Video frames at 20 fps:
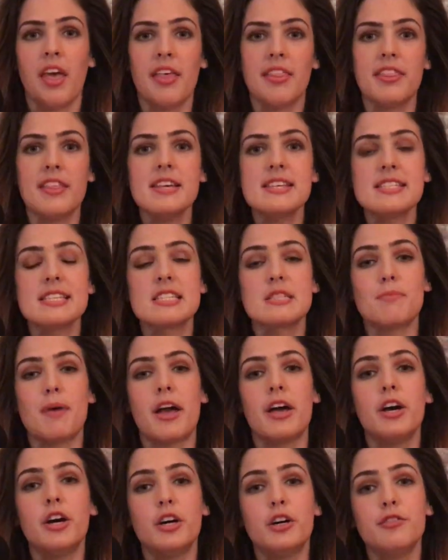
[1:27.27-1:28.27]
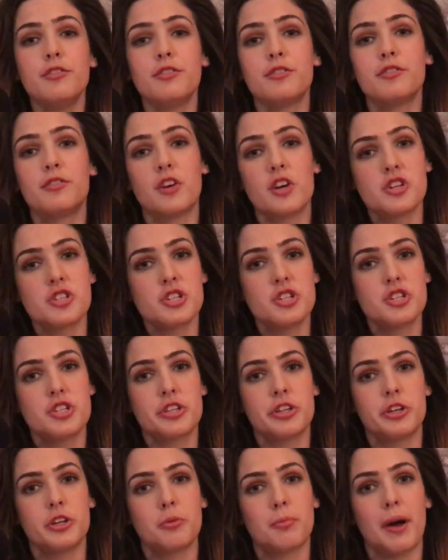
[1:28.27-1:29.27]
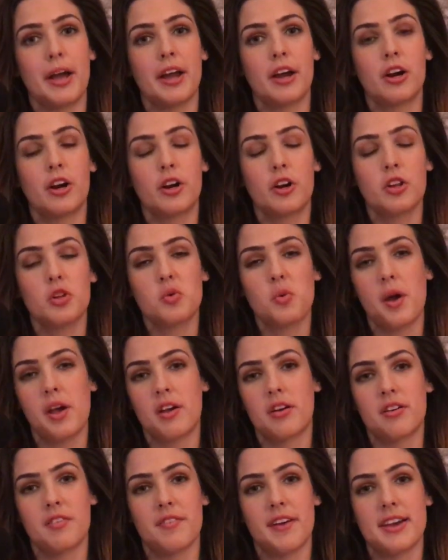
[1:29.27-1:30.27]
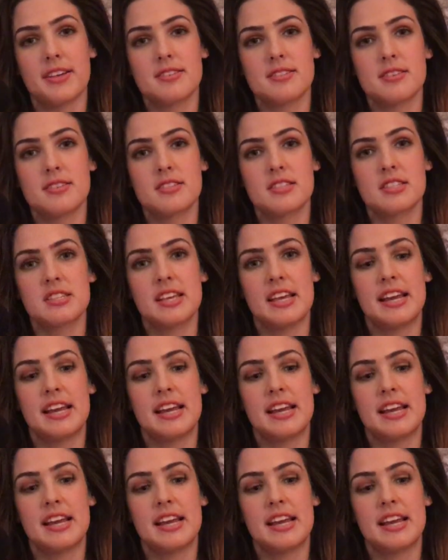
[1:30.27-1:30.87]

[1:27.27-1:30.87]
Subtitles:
This is my Hoof version 2 by Earthquaker Devices.